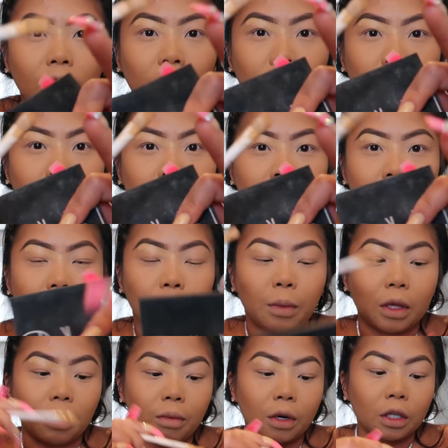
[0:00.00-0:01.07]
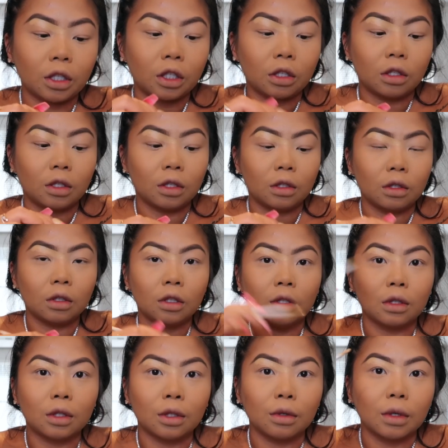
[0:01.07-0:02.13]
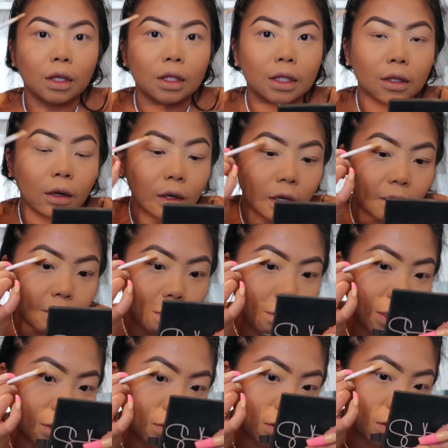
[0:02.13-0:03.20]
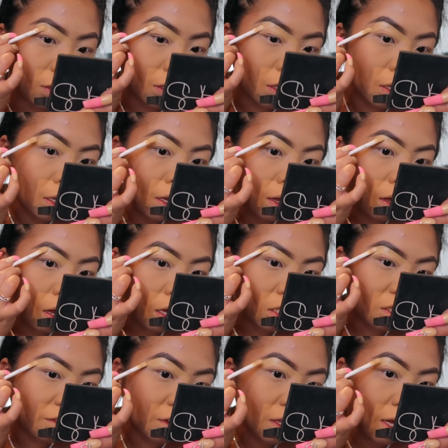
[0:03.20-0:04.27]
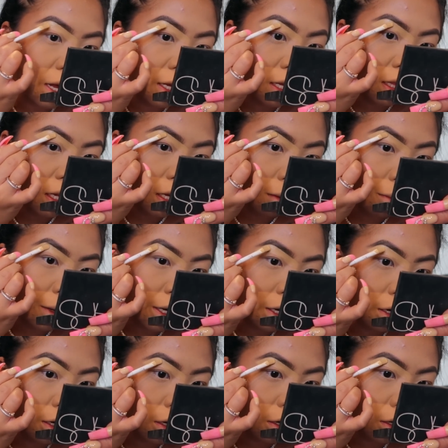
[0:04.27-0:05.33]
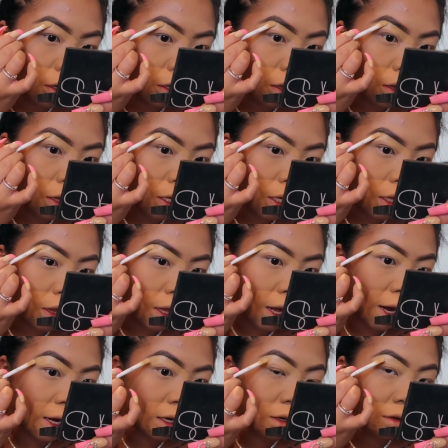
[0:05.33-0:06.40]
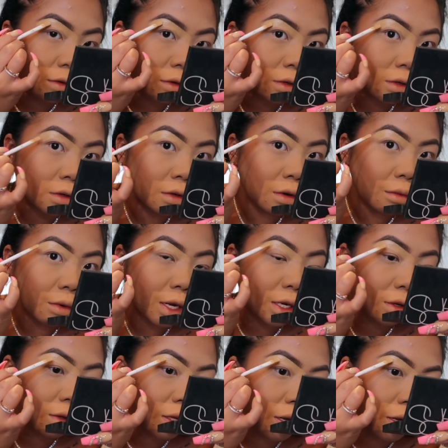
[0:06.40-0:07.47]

other than the tip of the brush to conceal underneath my brows. I just feel like I get like a better clean line when I do